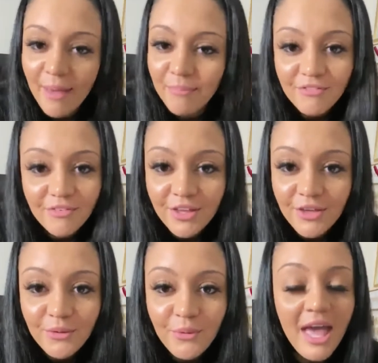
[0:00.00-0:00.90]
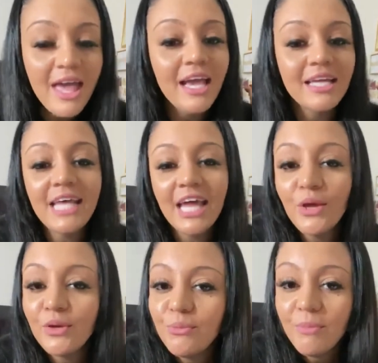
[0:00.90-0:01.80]
for you because I
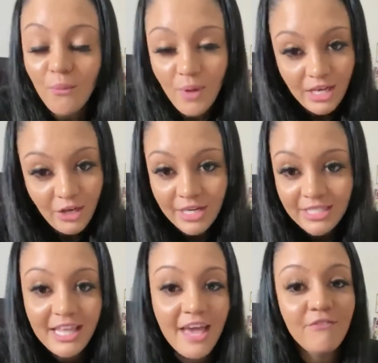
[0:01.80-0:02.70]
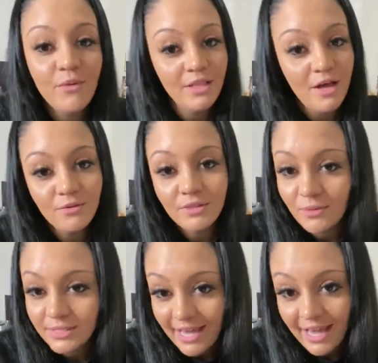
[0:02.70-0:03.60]
know you've been waiting on this day for a long,
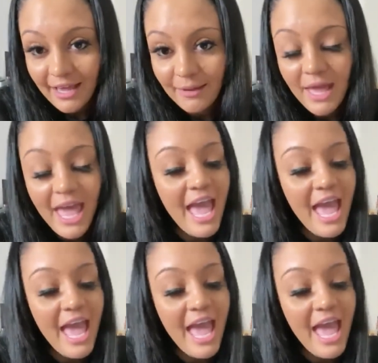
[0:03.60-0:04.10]
long time.